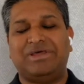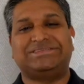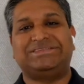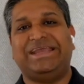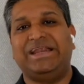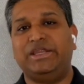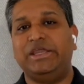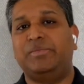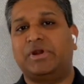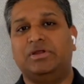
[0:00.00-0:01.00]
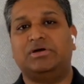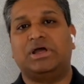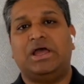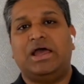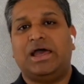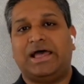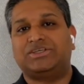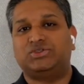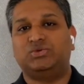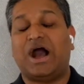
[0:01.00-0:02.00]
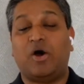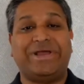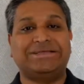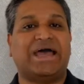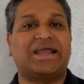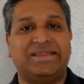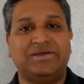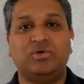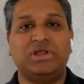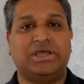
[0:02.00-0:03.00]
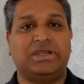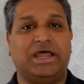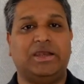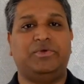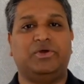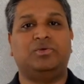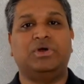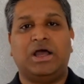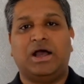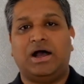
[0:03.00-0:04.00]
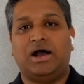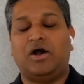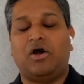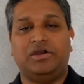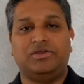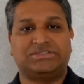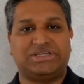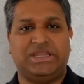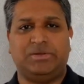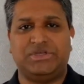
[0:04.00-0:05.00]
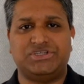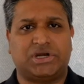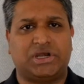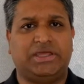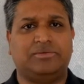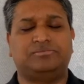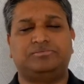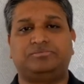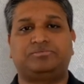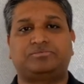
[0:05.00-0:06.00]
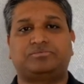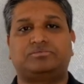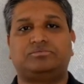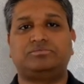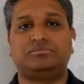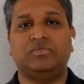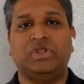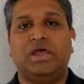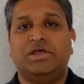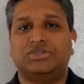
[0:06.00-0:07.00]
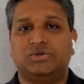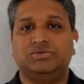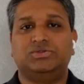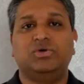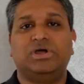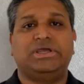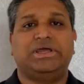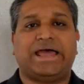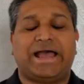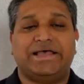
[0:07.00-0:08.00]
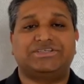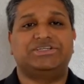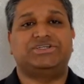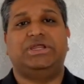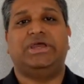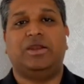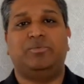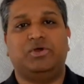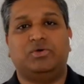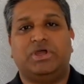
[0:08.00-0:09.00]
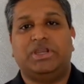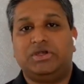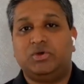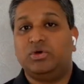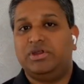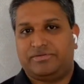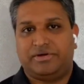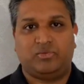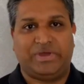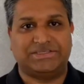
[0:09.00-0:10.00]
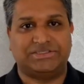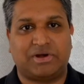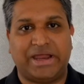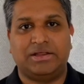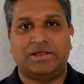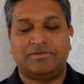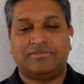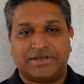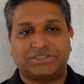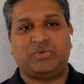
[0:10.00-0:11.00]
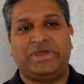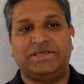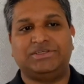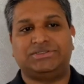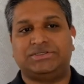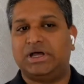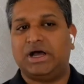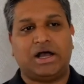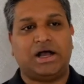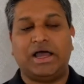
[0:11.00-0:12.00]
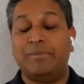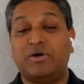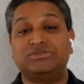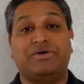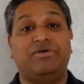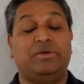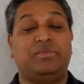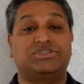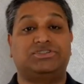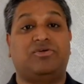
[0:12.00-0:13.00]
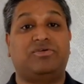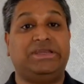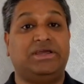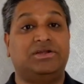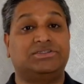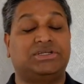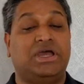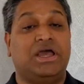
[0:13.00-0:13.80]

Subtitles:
let's take a deeper look as to how exactly Google can help you on your CDP journey. So Google can essentially help you in two different ways, right? The first way is about 70% of retailers